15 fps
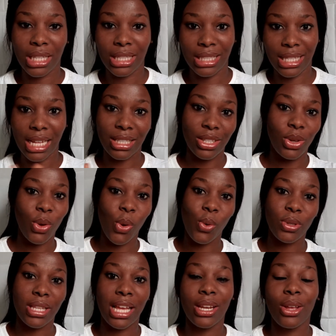and setting
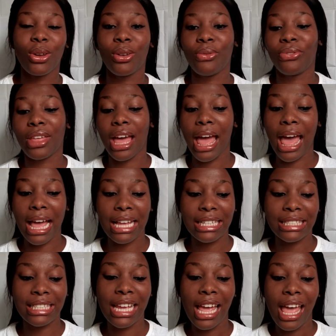goals and all of that,
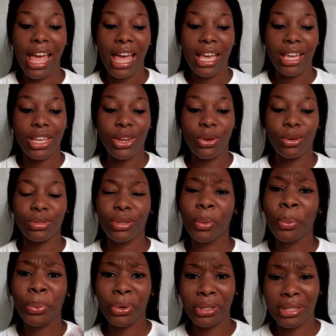and you know,
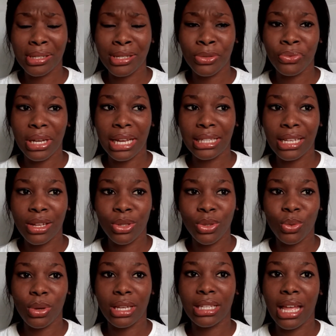some persons related to
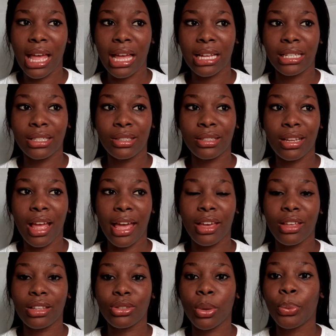it, and I,
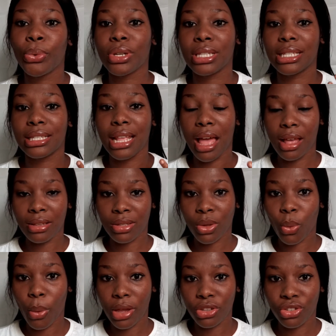some persons asked
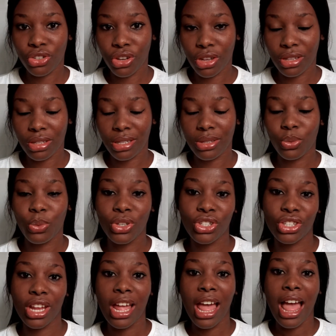questions,
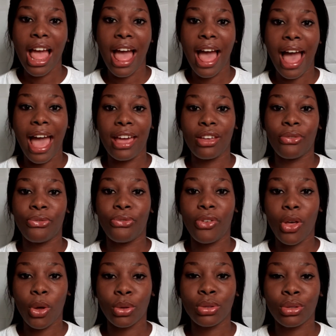which I
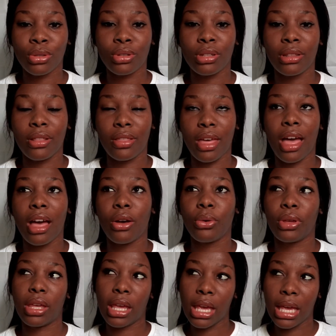felt that,
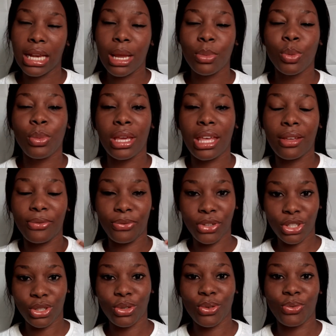okay, let me make a
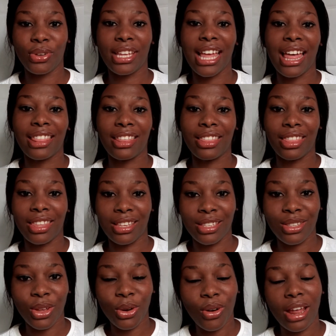video regarding
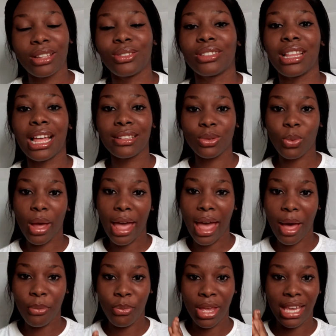this, all right? So that's why
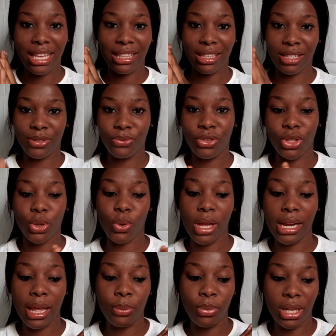I'm making this video, and
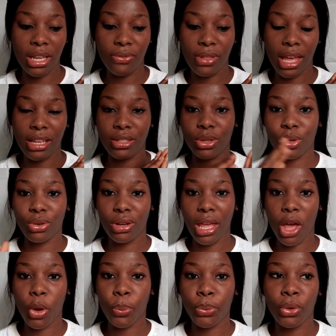I believe that it's going to
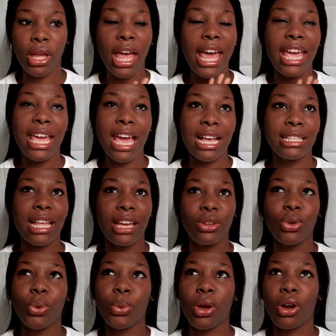help you. Yes, I
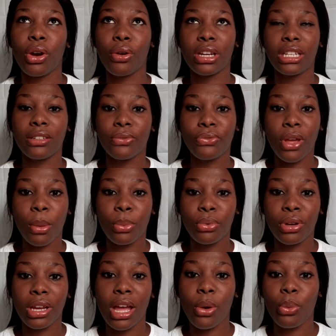know we are already in
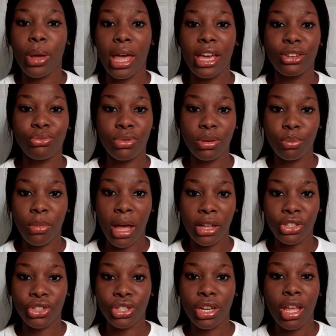February and we are entering
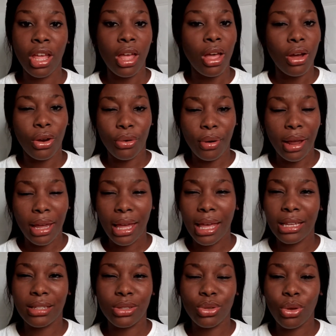March, all right?
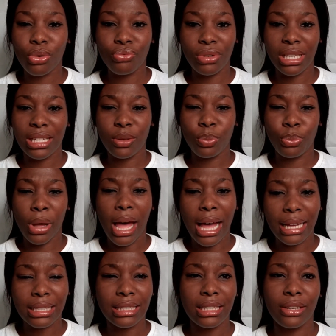It's not really
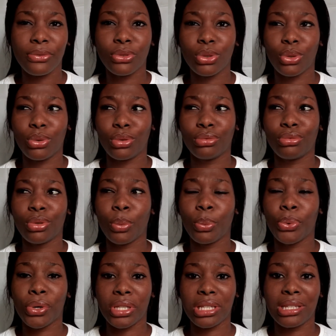bad, even though some
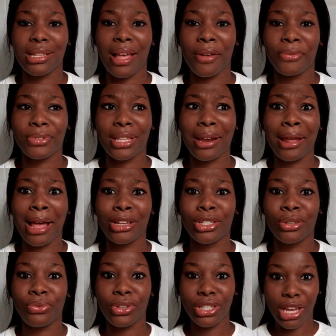persons have started
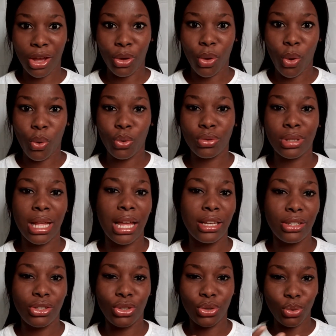achieving their goals
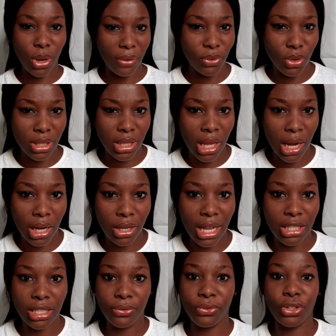and you have not started
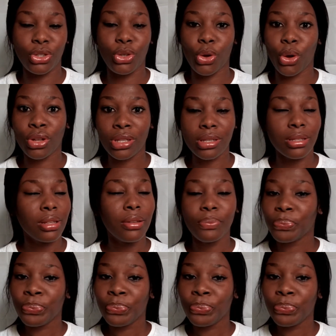achieving yours.